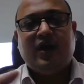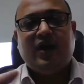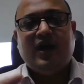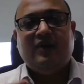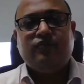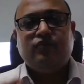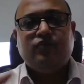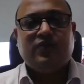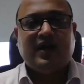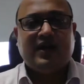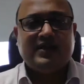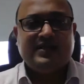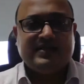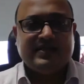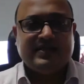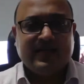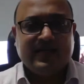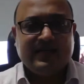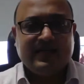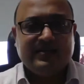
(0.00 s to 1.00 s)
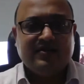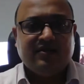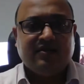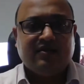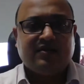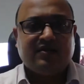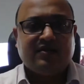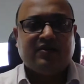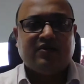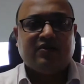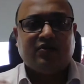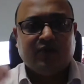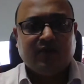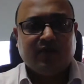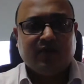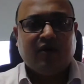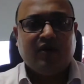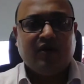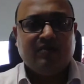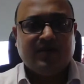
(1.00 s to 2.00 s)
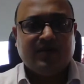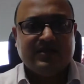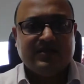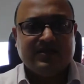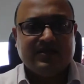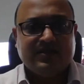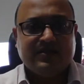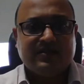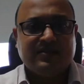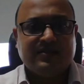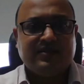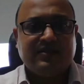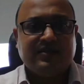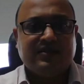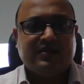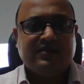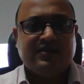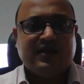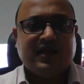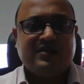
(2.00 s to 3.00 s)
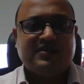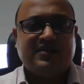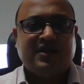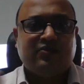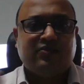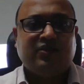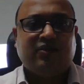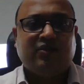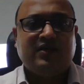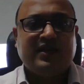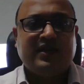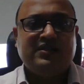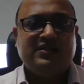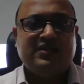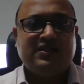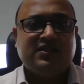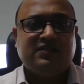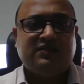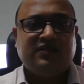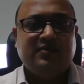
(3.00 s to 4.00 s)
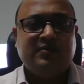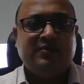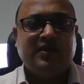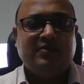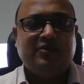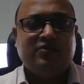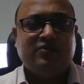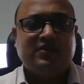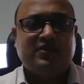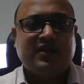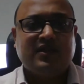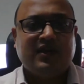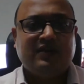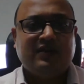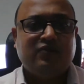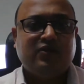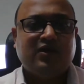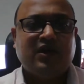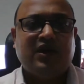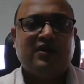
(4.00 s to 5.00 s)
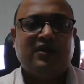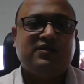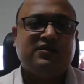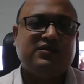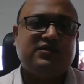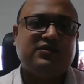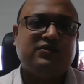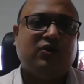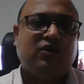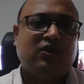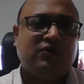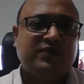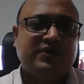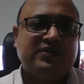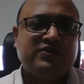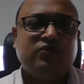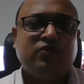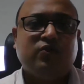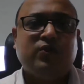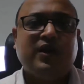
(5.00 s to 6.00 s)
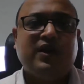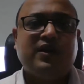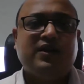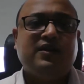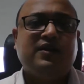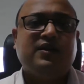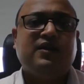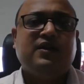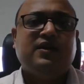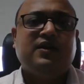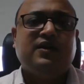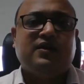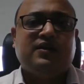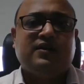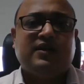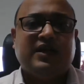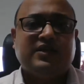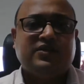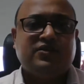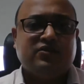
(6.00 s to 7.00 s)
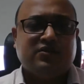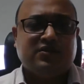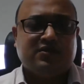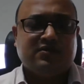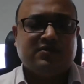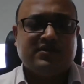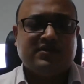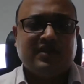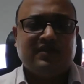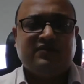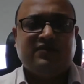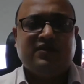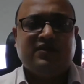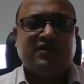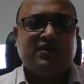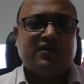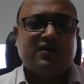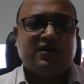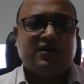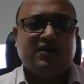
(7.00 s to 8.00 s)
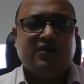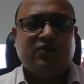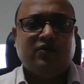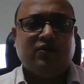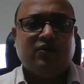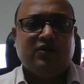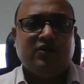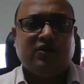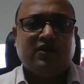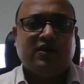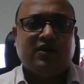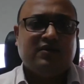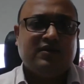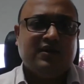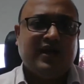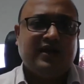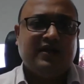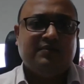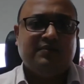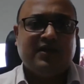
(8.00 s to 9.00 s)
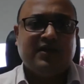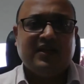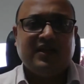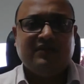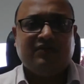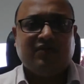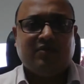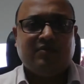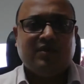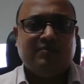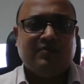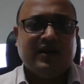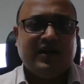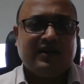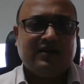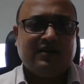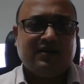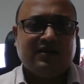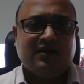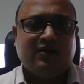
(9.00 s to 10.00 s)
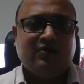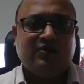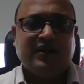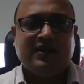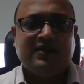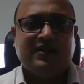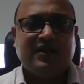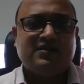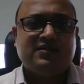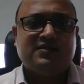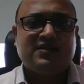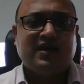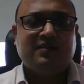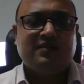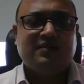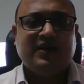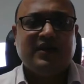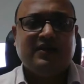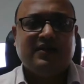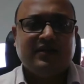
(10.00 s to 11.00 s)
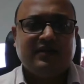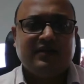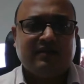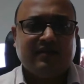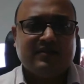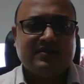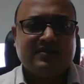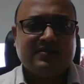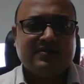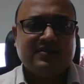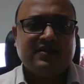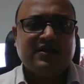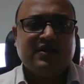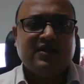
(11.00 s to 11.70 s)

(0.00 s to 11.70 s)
have to right size your overall budgets. That's how the organization will be able to thrive. You can't always go and get yourself a loan or a lend money from a bank account and then start paying interest.